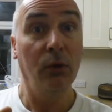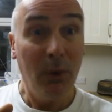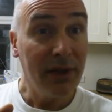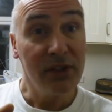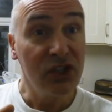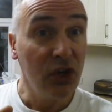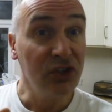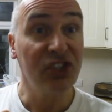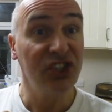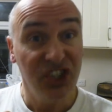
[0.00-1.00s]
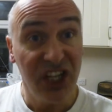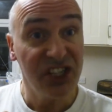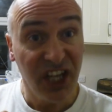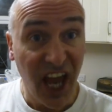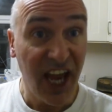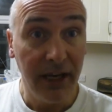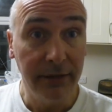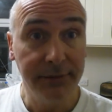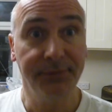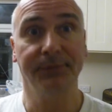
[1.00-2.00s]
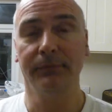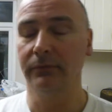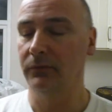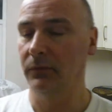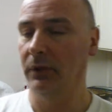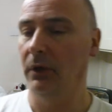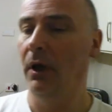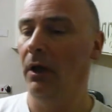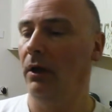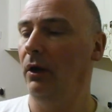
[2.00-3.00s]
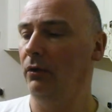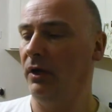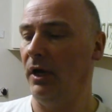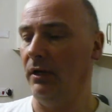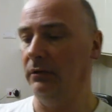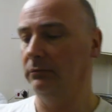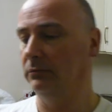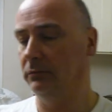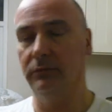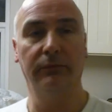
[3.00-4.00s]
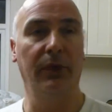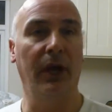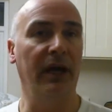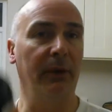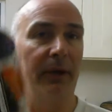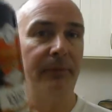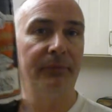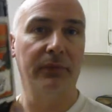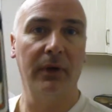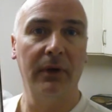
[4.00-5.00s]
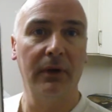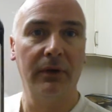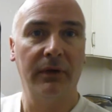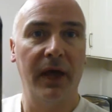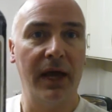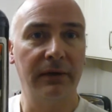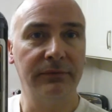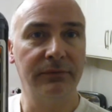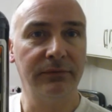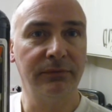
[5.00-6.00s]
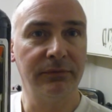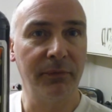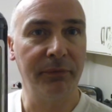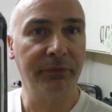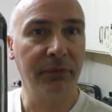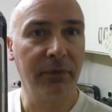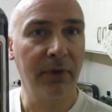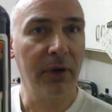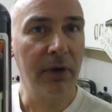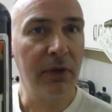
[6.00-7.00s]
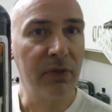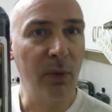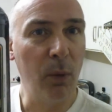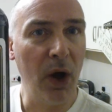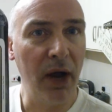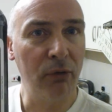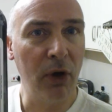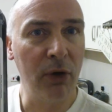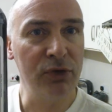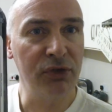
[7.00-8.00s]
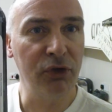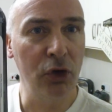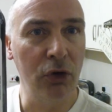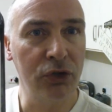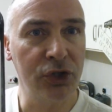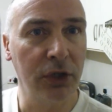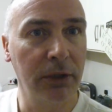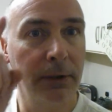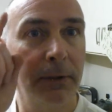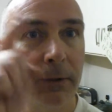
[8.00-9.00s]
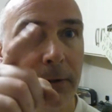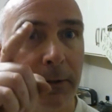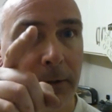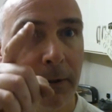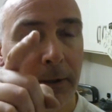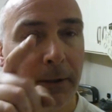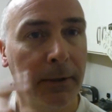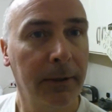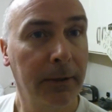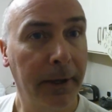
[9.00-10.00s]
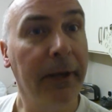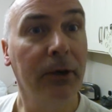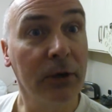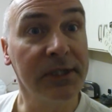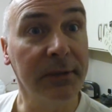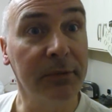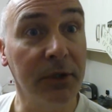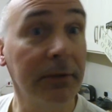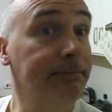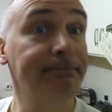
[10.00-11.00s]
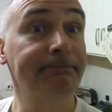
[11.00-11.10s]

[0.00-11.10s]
The weather's gone to shit again. Okay, but anyway, there. The White Rose of Yorkshire in Nottinghamshire.